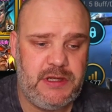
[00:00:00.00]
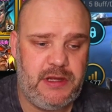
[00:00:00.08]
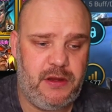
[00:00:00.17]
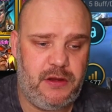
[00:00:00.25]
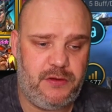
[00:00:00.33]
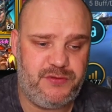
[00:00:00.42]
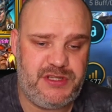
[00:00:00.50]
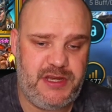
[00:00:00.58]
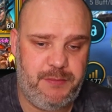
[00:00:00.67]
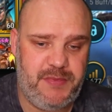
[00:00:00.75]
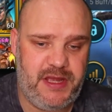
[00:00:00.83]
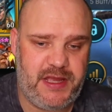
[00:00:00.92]
Obviously
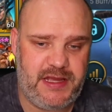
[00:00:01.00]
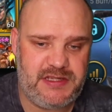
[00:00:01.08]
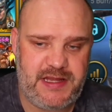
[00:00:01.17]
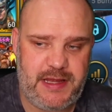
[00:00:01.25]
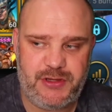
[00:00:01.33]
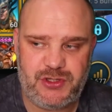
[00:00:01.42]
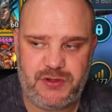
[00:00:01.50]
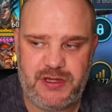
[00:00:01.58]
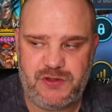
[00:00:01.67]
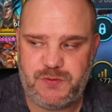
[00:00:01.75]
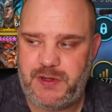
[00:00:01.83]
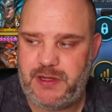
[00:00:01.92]
then mitigates damage on
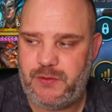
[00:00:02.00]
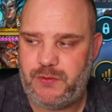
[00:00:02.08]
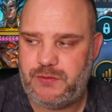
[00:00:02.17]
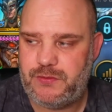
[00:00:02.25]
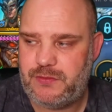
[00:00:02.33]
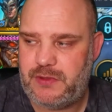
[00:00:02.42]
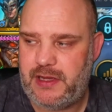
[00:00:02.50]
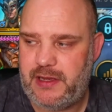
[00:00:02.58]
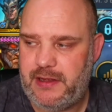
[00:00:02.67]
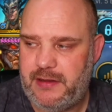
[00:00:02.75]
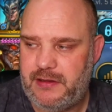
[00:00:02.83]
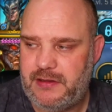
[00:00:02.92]
those people.
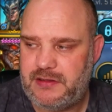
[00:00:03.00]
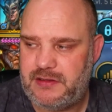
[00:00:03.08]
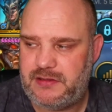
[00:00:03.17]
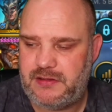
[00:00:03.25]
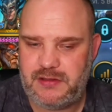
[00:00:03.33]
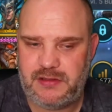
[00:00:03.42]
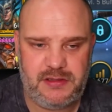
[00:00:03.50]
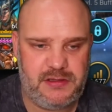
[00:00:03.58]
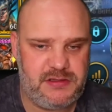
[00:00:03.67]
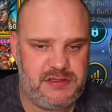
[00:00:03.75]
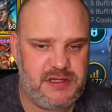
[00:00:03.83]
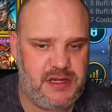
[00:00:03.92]
And
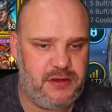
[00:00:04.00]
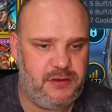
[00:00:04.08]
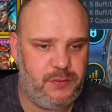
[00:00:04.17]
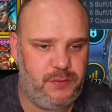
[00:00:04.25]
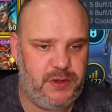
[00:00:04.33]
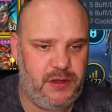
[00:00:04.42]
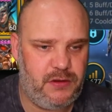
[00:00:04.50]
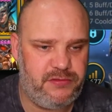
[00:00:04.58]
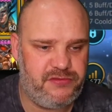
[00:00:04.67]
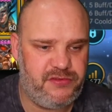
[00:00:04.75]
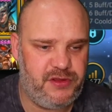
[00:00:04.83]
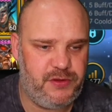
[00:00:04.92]
so we're off
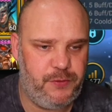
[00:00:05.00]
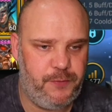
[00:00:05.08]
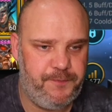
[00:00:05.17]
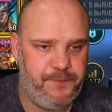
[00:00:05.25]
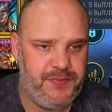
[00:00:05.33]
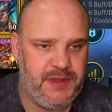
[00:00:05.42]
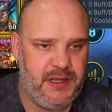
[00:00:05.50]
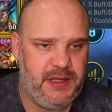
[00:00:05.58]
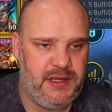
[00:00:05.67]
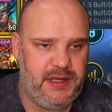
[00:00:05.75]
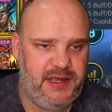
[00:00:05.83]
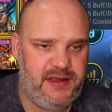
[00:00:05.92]
to
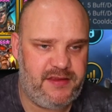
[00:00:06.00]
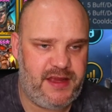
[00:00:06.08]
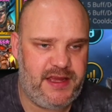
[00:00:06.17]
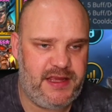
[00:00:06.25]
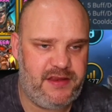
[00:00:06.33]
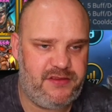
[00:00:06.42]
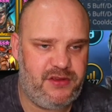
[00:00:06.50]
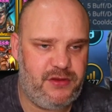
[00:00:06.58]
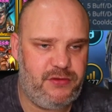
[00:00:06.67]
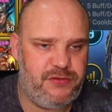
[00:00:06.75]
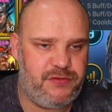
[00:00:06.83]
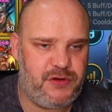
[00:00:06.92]
his A2,
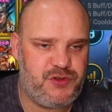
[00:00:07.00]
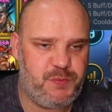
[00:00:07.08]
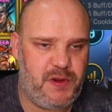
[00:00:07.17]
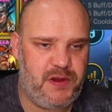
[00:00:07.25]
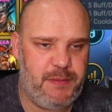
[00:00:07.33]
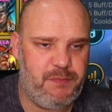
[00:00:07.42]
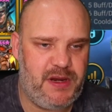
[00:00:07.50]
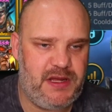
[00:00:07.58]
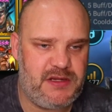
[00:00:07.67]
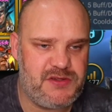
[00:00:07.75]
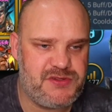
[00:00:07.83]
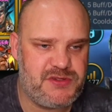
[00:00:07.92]
Frostbite
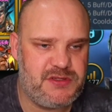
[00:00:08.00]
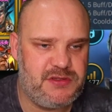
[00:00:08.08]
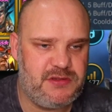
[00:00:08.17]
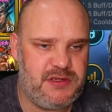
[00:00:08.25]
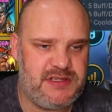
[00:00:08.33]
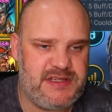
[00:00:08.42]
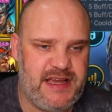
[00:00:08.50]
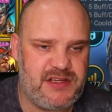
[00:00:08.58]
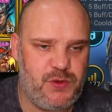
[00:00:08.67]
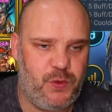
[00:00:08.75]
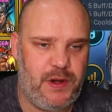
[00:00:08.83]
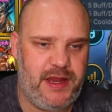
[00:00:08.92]
Blast. Attacks
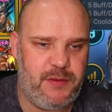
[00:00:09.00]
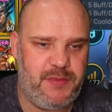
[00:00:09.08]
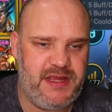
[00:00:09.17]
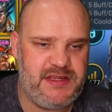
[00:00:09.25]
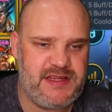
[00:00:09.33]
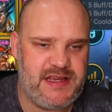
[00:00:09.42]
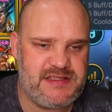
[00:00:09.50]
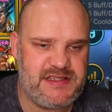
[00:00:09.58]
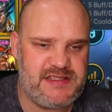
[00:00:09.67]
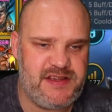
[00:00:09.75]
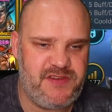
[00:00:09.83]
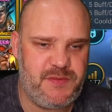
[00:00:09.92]
all enemies, has a
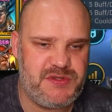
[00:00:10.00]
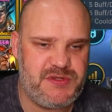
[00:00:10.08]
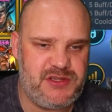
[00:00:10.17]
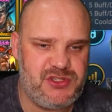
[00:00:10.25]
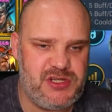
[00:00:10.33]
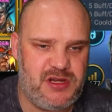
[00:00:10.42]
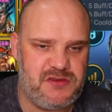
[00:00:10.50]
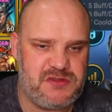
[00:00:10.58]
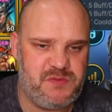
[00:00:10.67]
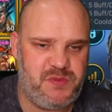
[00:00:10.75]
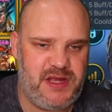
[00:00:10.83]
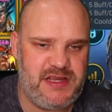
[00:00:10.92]
70% chance of
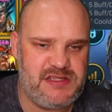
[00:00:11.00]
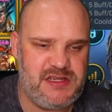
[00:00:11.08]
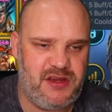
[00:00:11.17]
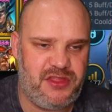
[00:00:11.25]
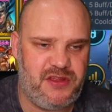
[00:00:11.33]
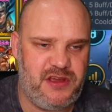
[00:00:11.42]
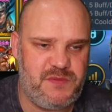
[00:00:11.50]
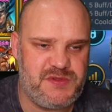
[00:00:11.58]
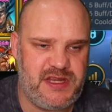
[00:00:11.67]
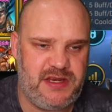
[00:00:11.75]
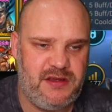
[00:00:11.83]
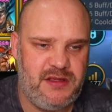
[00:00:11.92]
placing a
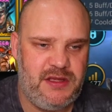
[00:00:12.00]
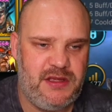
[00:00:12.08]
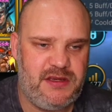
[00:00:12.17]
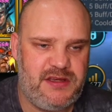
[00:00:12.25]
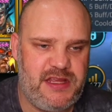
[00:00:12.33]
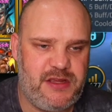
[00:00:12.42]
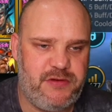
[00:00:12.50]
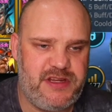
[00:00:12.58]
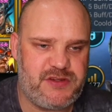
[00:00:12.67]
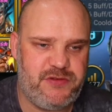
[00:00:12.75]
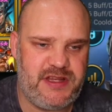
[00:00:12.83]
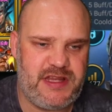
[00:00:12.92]
30% decreased
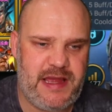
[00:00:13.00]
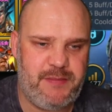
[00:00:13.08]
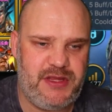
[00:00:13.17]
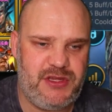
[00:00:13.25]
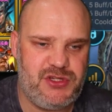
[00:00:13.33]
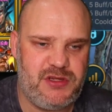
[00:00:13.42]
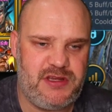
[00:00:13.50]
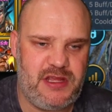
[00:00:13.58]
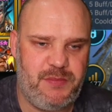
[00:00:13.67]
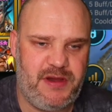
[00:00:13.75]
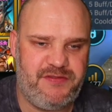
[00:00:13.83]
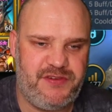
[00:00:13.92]
crit damage
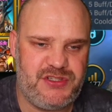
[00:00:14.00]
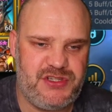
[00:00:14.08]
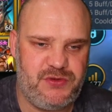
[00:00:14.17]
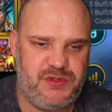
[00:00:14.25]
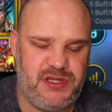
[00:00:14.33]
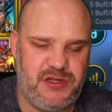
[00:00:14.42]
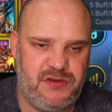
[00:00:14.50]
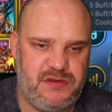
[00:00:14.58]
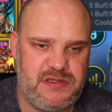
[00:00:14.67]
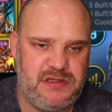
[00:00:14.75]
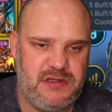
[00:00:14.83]
debuff for 2 turns.